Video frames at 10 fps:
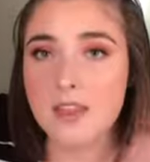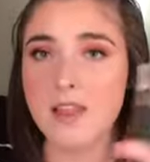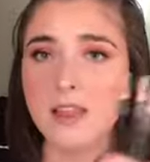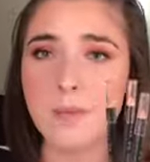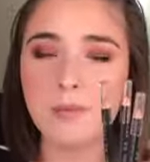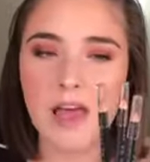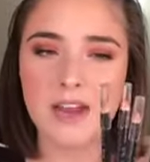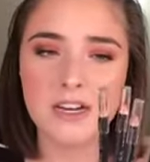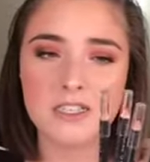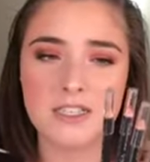Lip
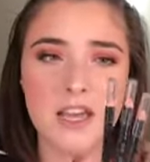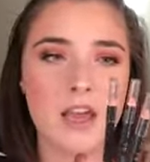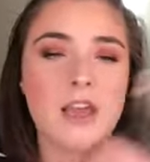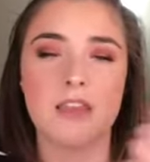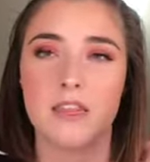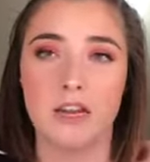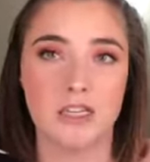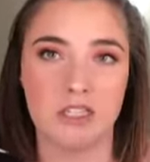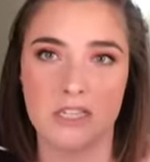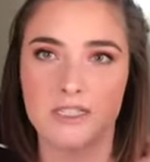liners, they're
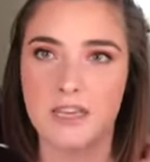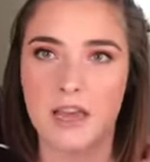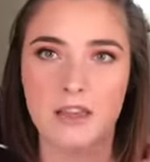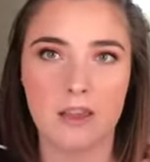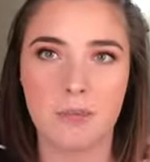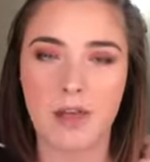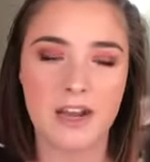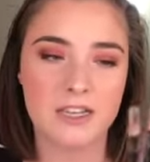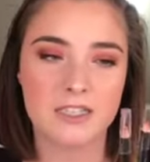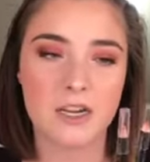just like lip
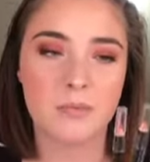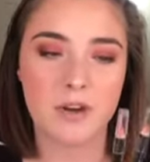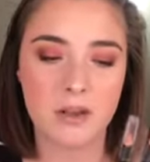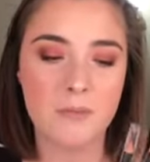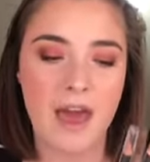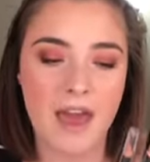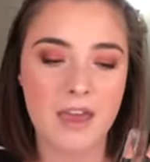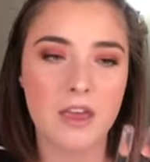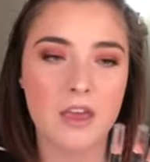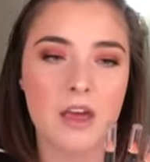liners. They're pretty matte,
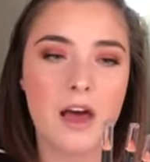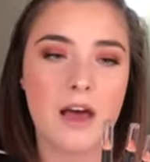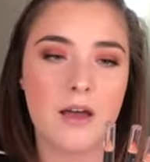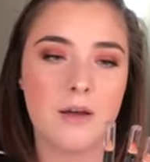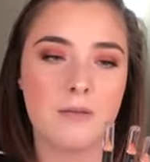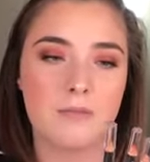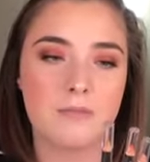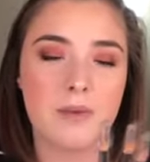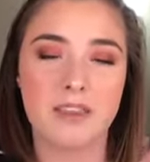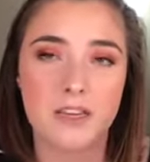
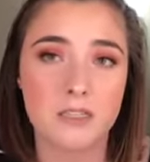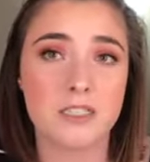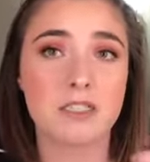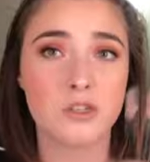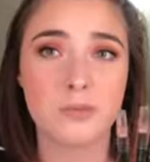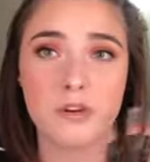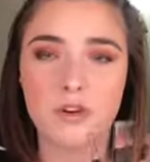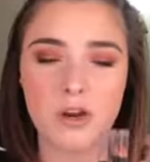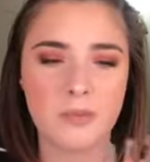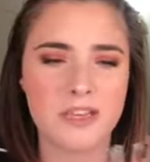but they're super
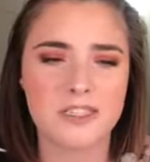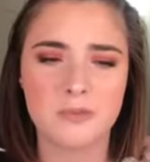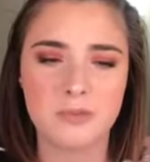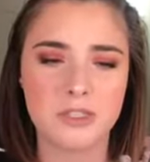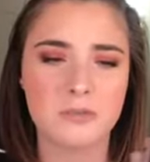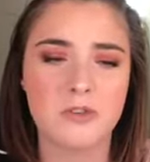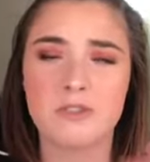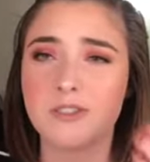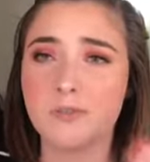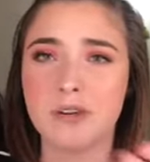creamy, super smooth,
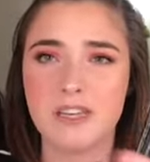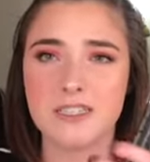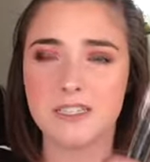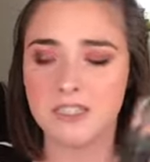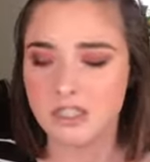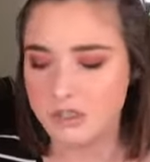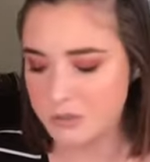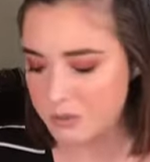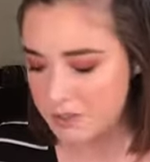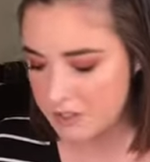super easy to
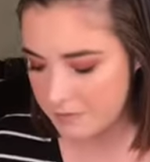use.